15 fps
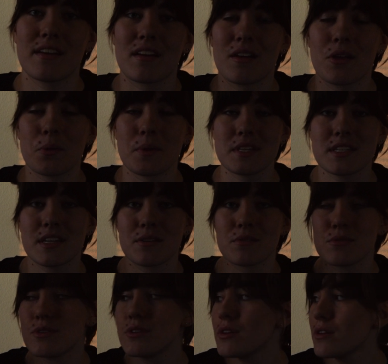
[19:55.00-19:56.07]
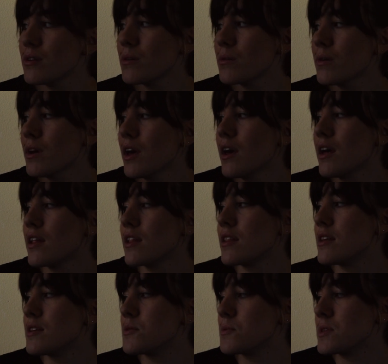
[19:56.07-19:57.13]
and Halloween Town 2
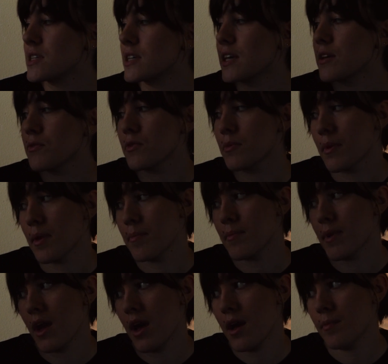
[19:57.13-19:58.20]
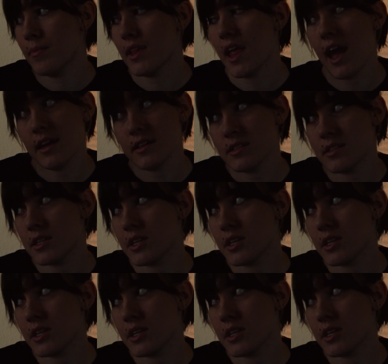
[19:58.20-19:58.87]
this was a gift from my mom last